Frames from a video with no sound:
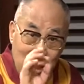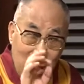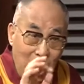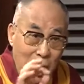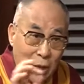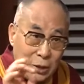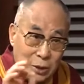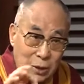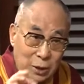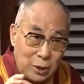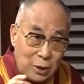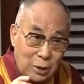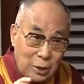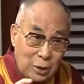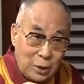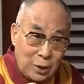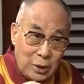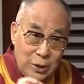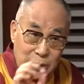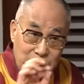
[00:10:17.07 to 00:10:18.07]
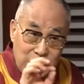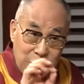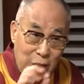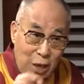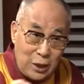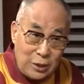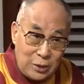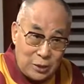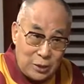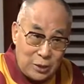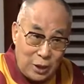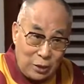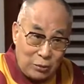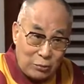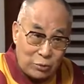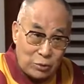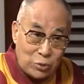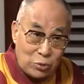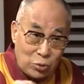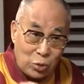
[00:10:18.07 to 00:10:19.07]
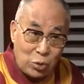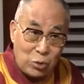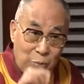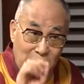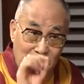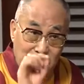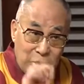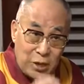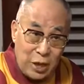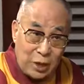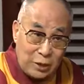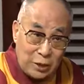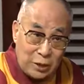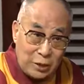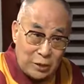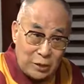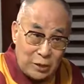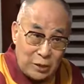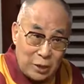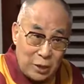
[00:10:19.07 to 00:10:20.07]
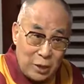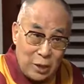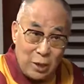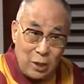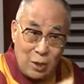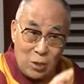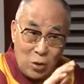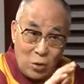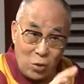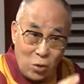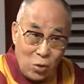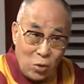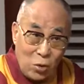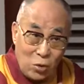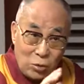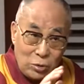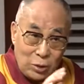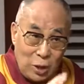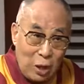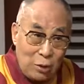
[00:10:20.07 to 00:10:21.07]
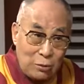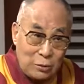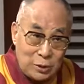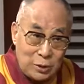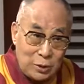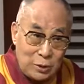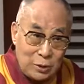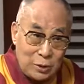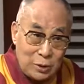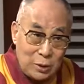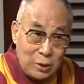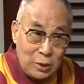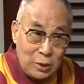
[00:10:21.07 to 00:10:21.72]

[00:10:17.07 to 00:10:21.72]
articles in Chinese language wrote by Chinese. All 1,000